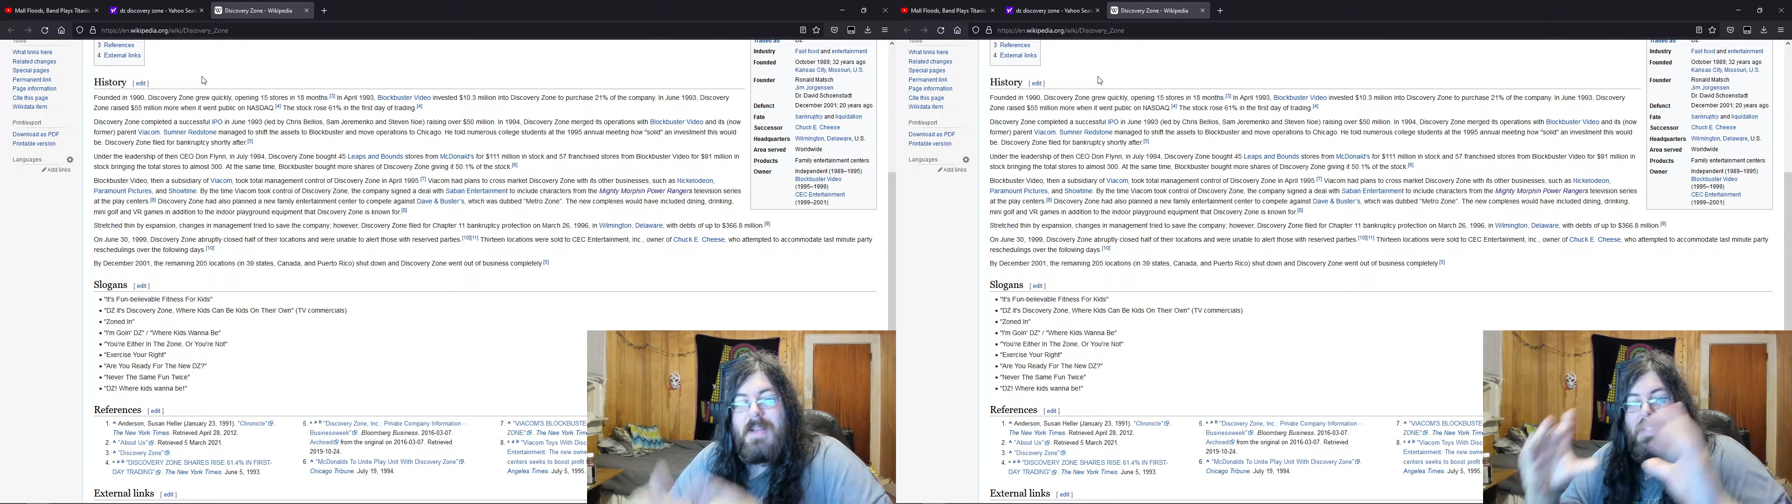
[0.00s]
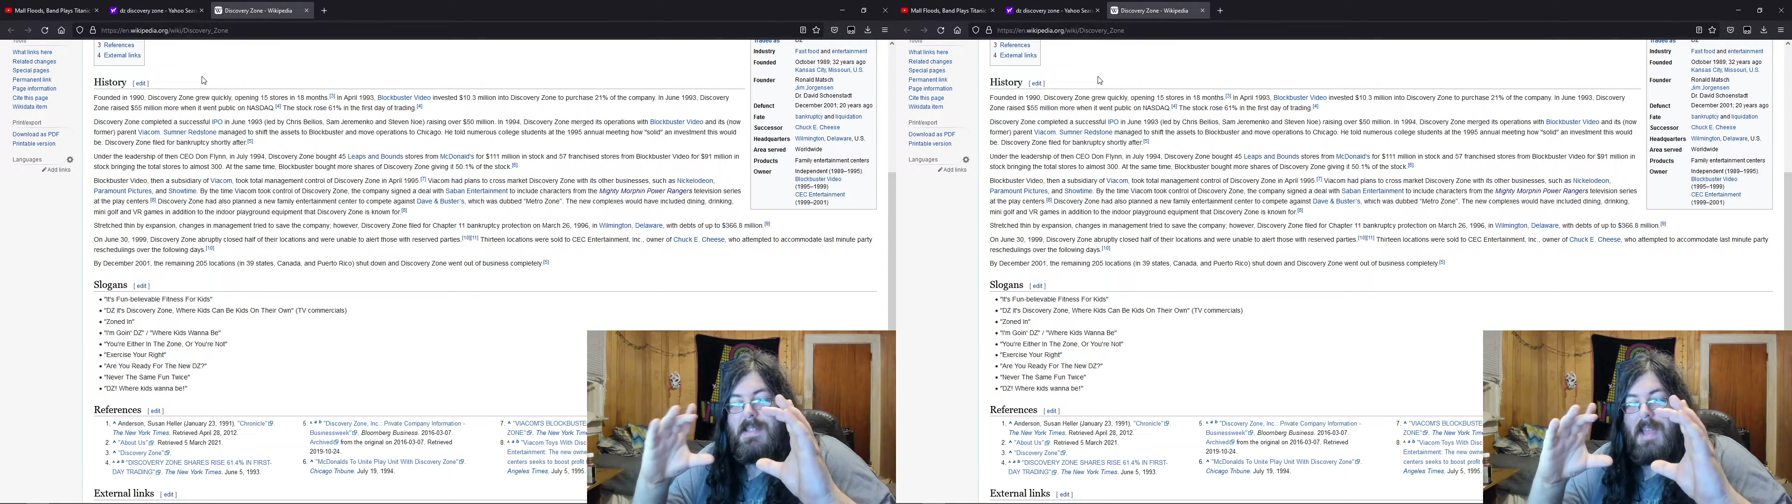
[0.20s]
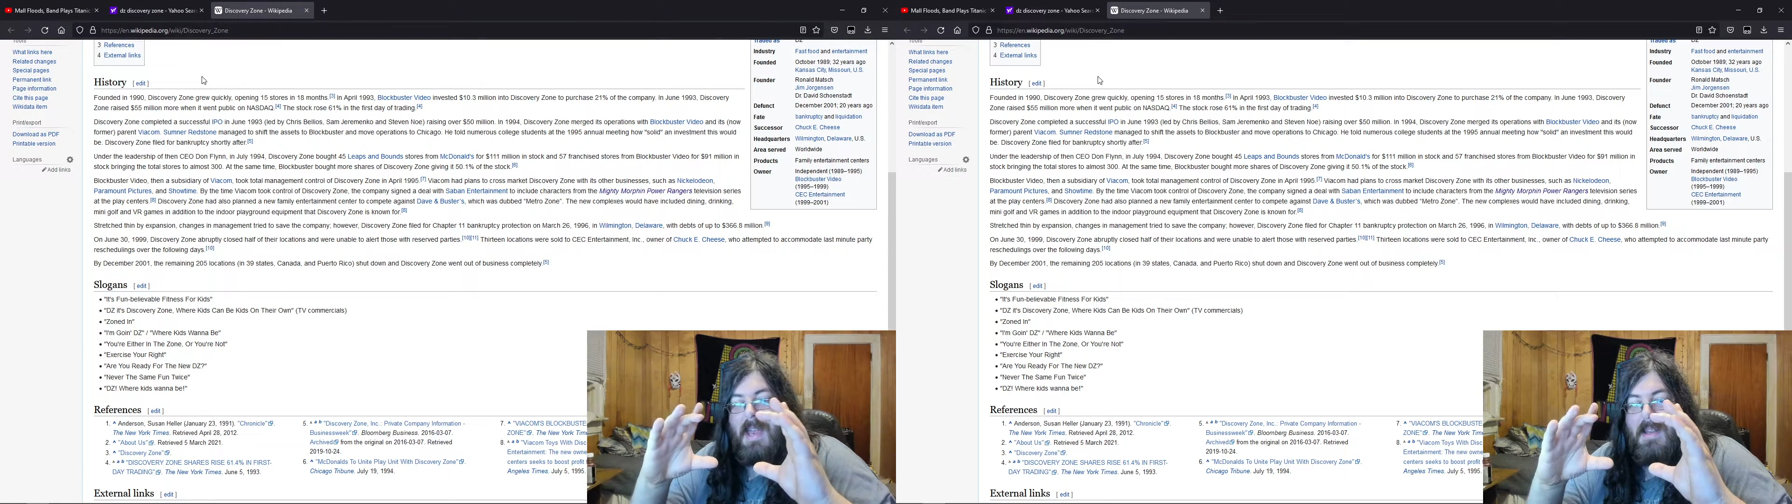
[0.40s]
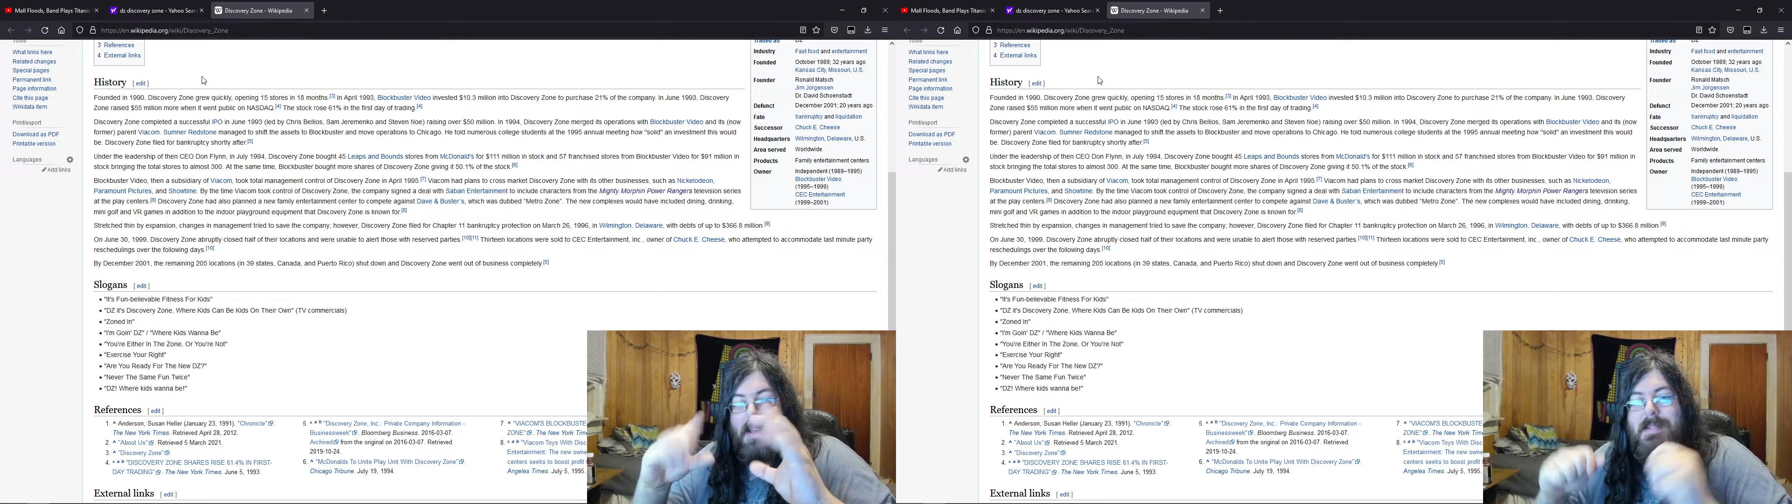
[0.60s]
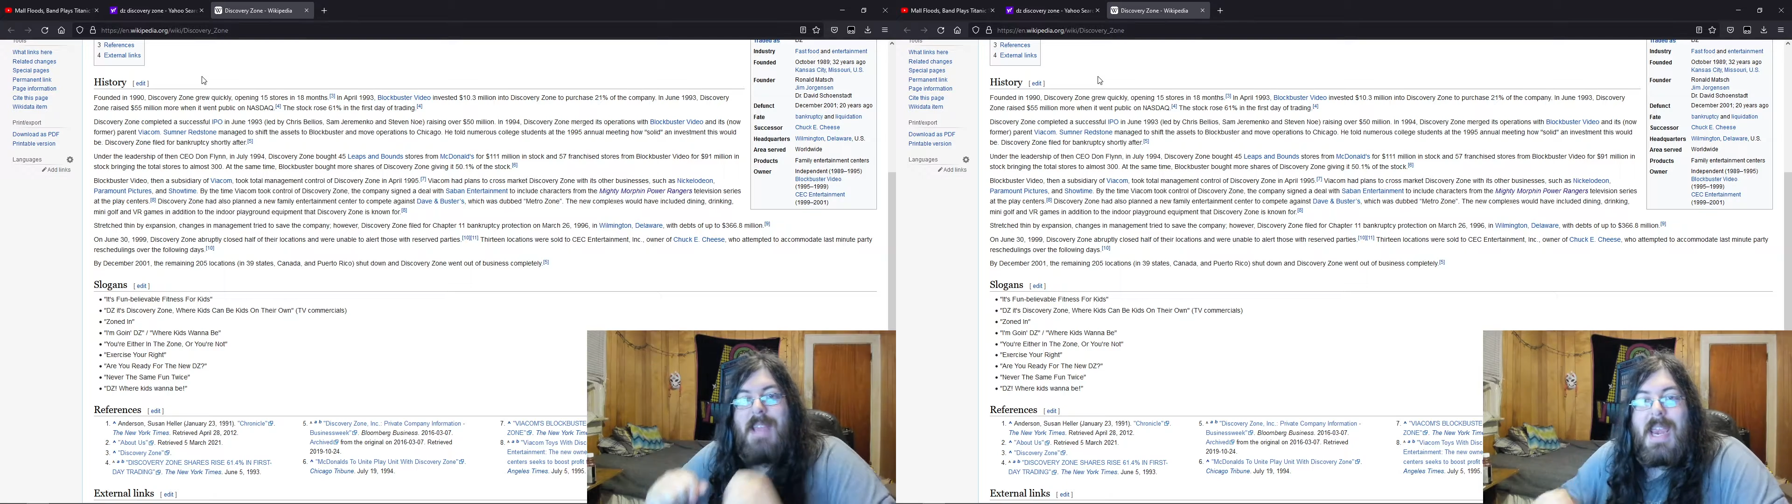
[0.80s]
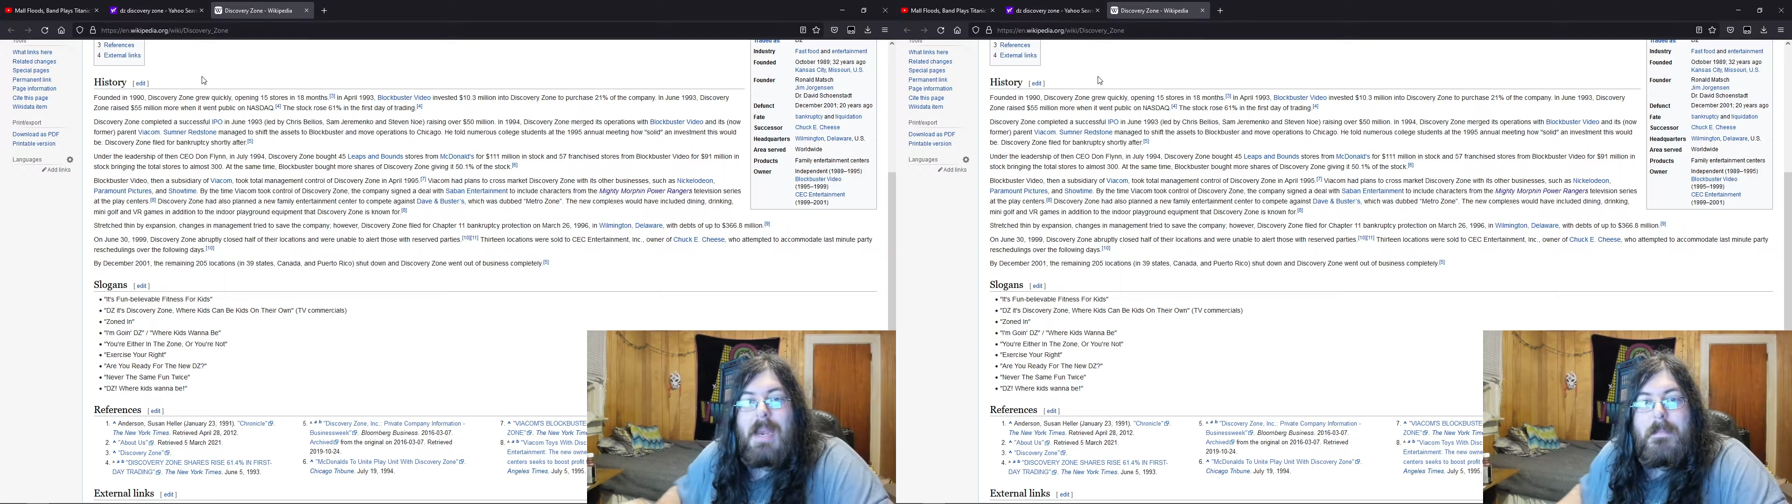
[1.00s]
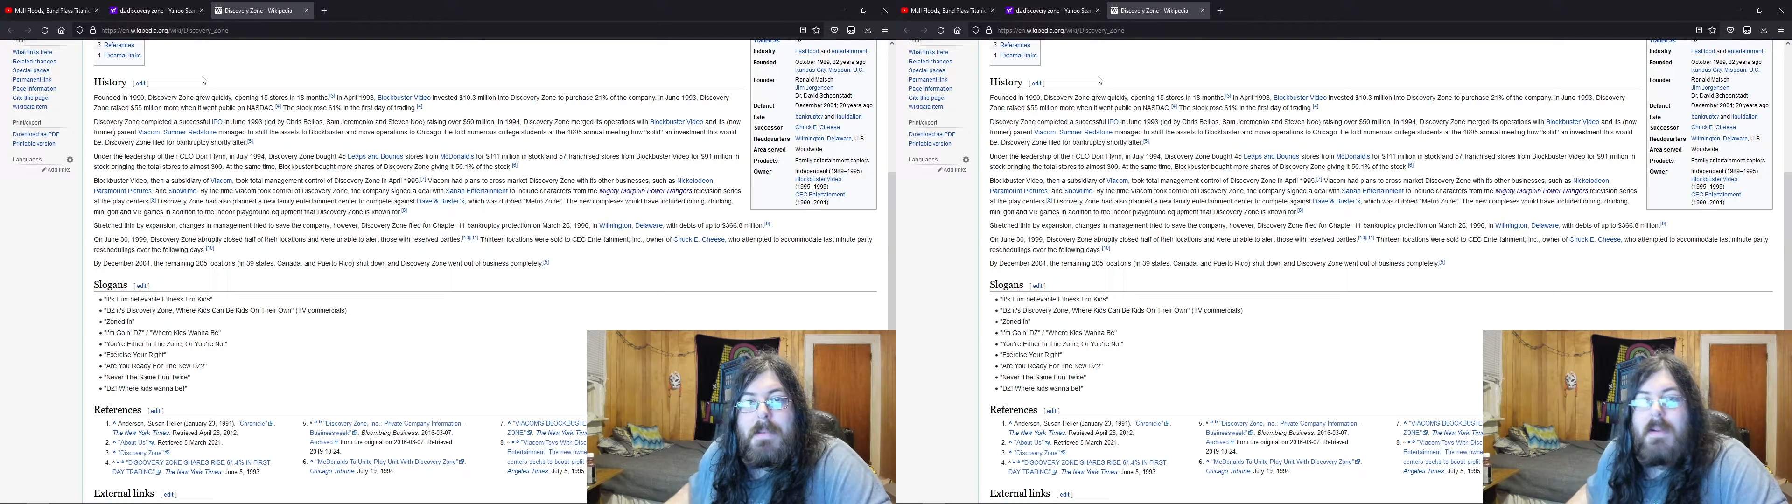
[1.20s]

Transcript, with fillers: said tape.